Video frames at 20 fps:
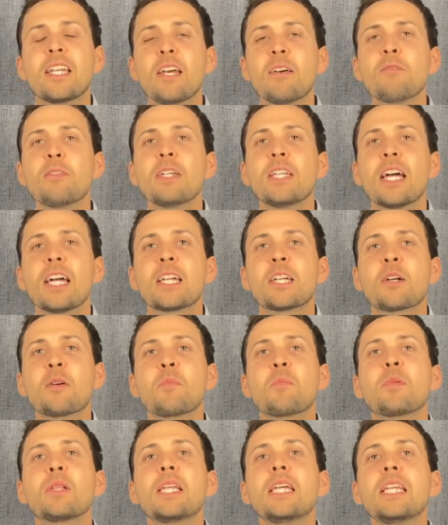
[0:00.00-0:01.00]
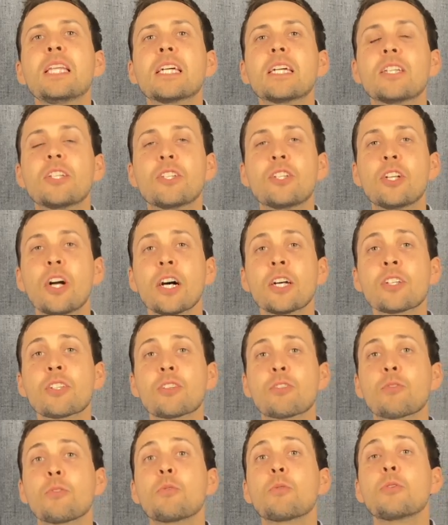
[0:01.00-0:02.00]
given and completed
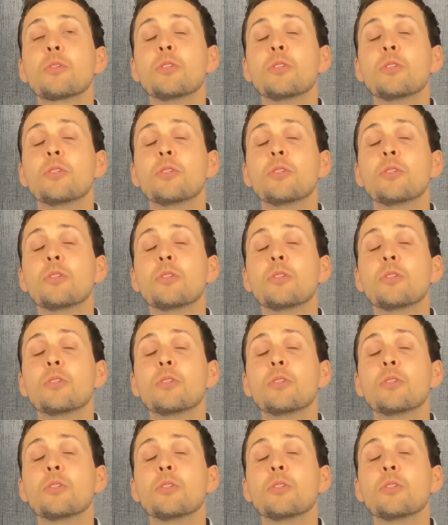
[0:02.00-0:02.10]
just through